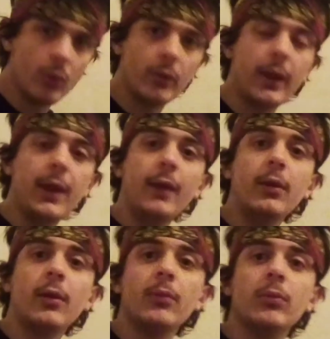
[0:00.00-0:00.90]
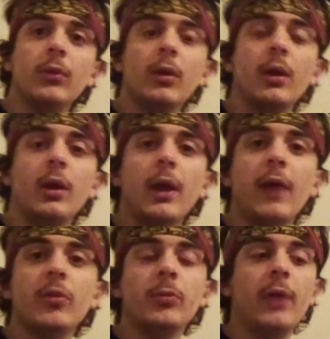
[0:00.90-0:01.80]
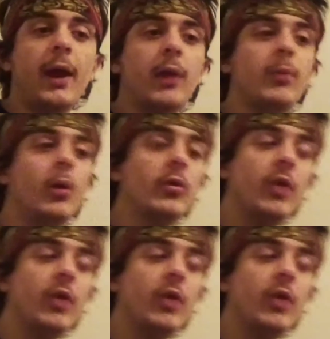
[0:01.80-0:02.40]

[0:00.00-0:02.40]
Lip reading: And as an added bonus